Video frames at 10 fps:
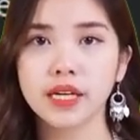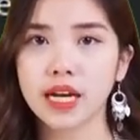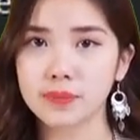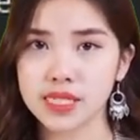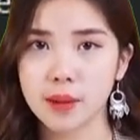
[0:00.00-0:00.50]

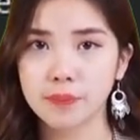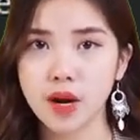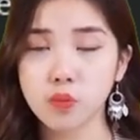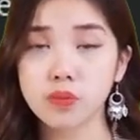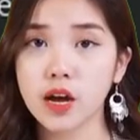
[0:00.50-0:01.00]
AI is
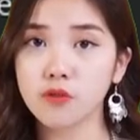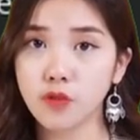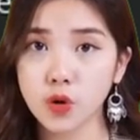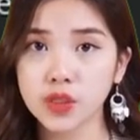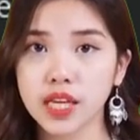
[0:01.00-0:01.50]

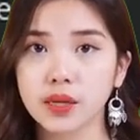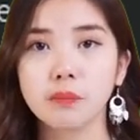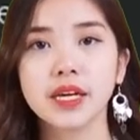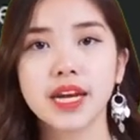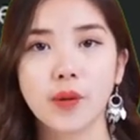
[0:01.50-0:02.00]
definitely a
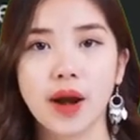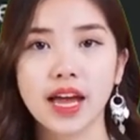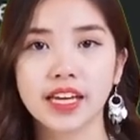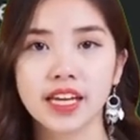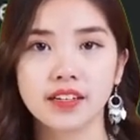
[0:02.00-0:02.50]
field that's
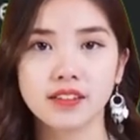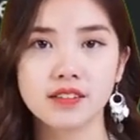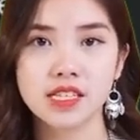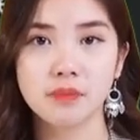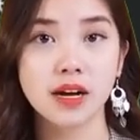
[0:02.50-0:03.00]
here to
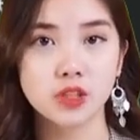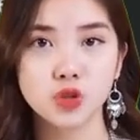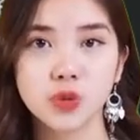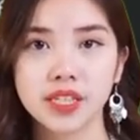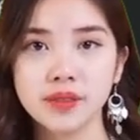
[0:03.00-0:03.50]
stay.
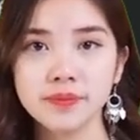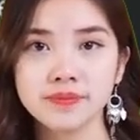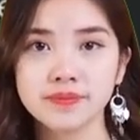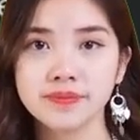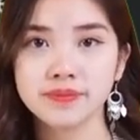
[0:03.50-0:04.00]
While
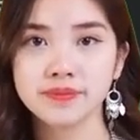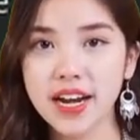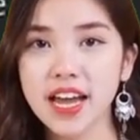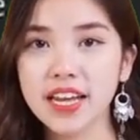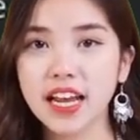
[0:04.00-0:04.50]
quantum
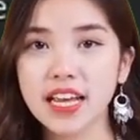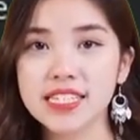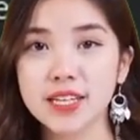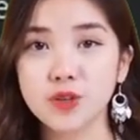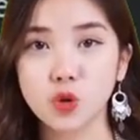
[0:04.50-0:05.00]

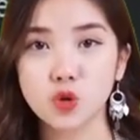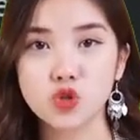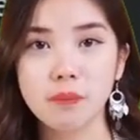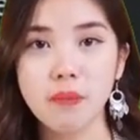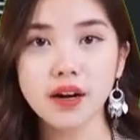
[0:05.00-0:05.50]
computing and
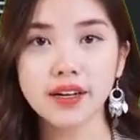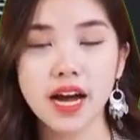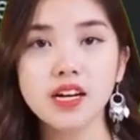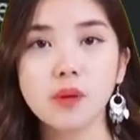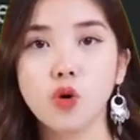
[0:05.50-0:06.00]

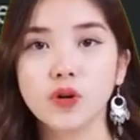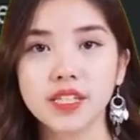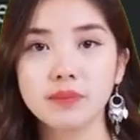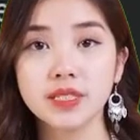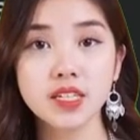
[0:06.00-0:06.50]
brain-computer
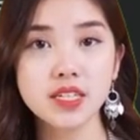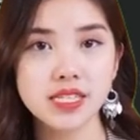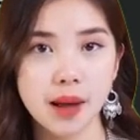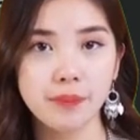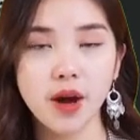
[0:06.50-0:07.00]
interfaces
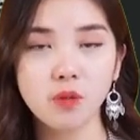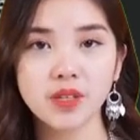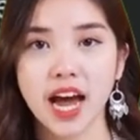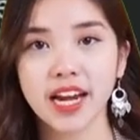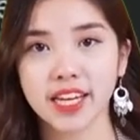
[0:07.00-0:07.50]
may yet
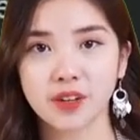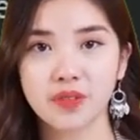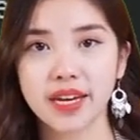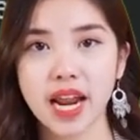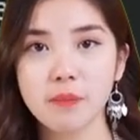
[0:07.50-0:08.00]
gain
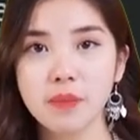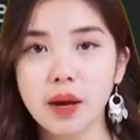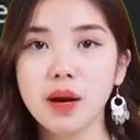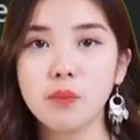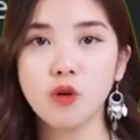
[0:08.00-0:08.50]
significant
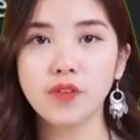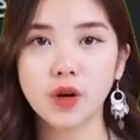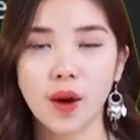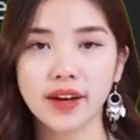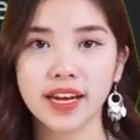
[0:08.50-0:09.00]

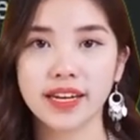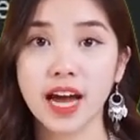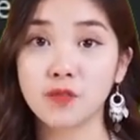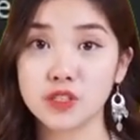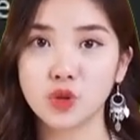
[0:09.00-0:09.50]
secondary
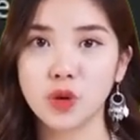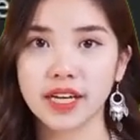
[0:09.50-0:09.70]
importance,